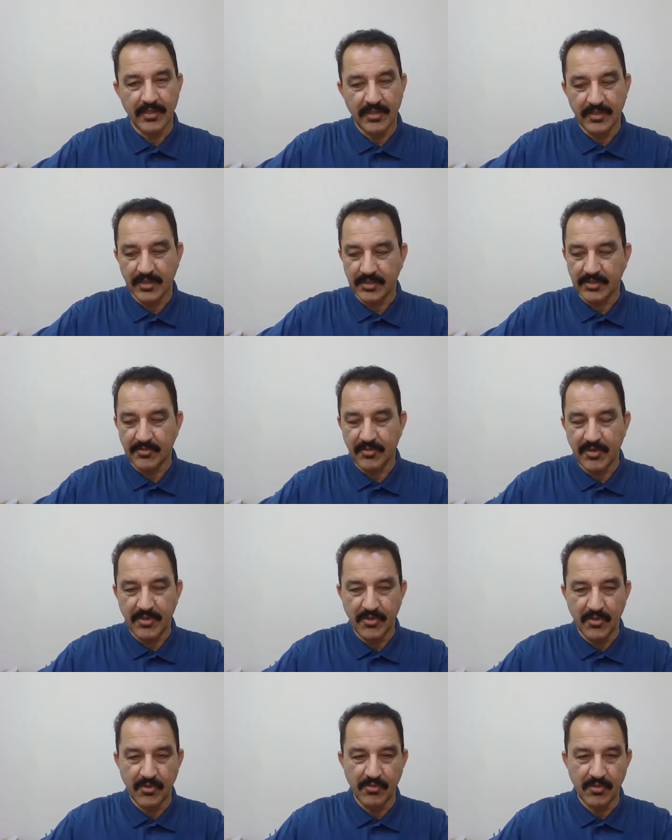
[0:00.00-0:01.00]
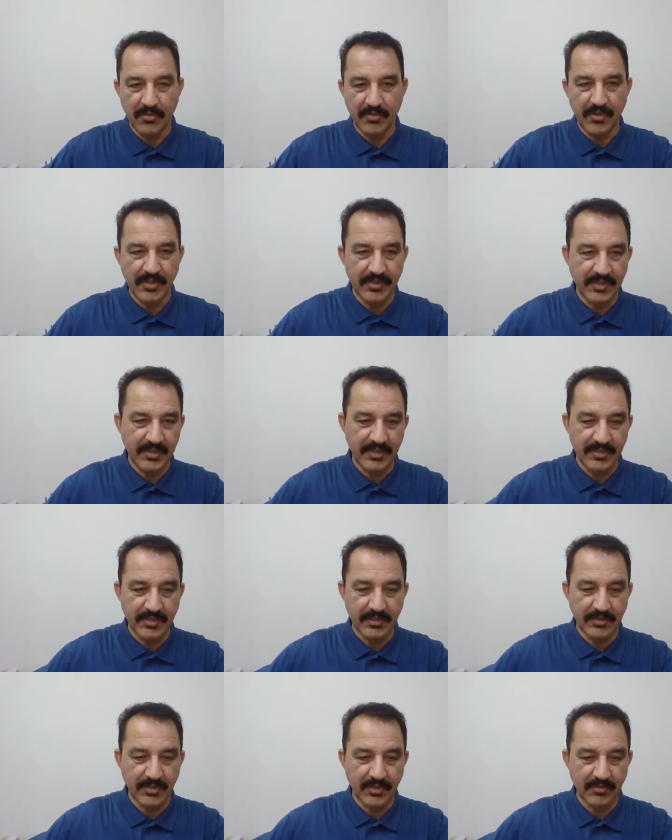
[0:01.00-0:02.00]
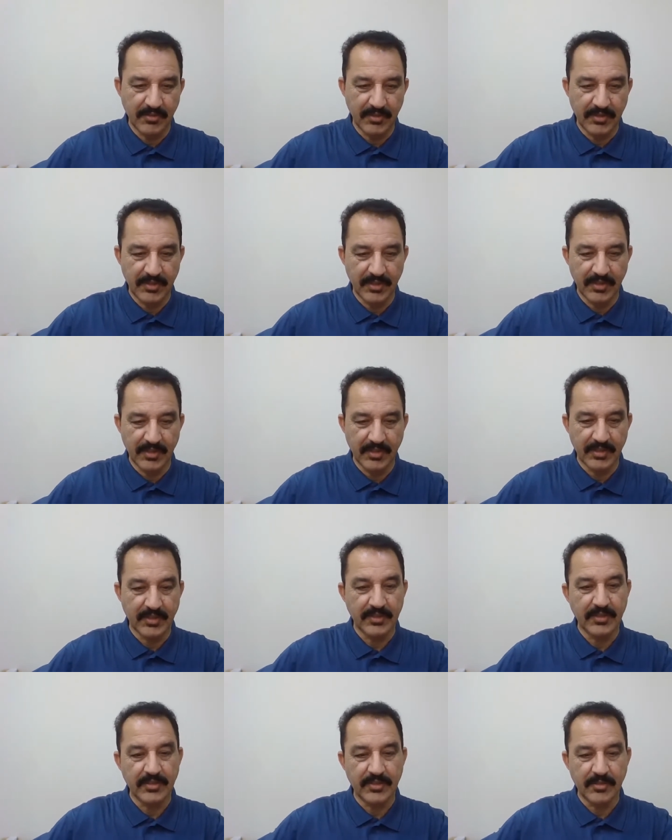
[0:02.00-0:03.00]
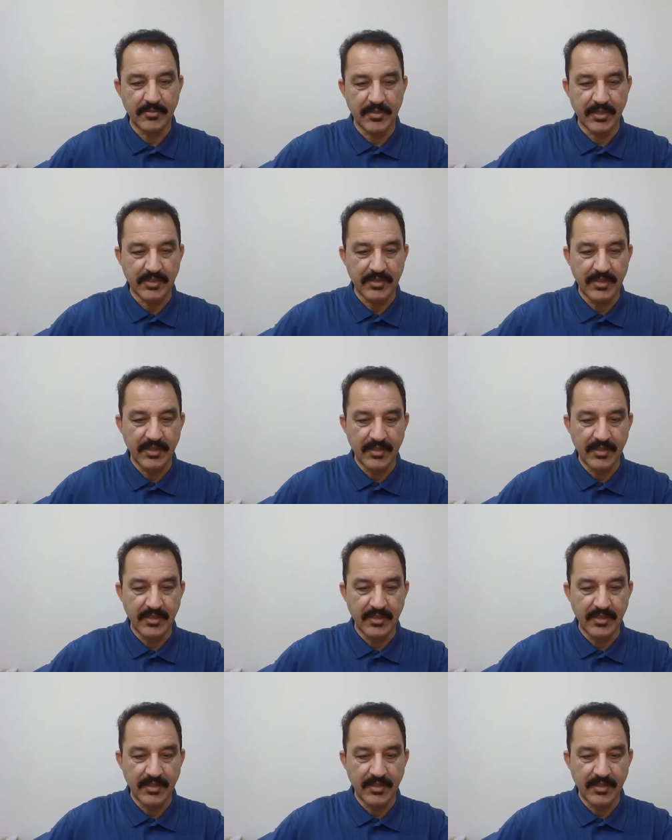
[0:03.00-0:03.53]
In next video, we will see each other with another subject.